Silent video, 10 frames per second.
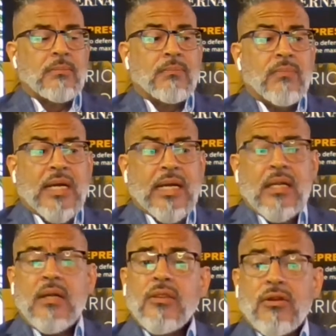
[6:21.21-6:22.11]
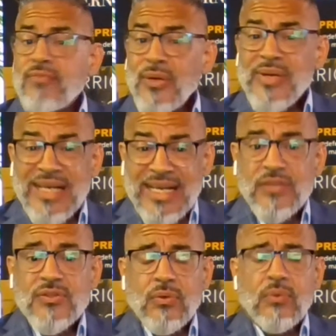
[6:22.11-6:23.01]
By their very
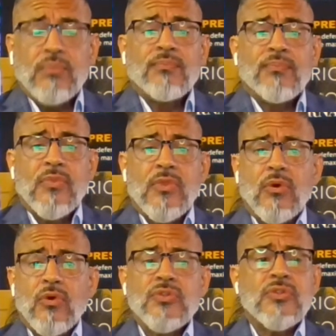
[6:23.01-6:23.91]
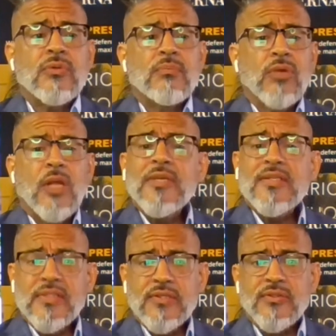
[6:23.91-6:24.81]
nature, those plumbing
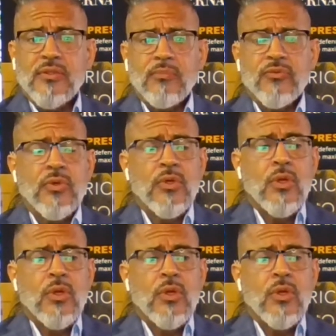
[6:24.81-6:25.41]
systems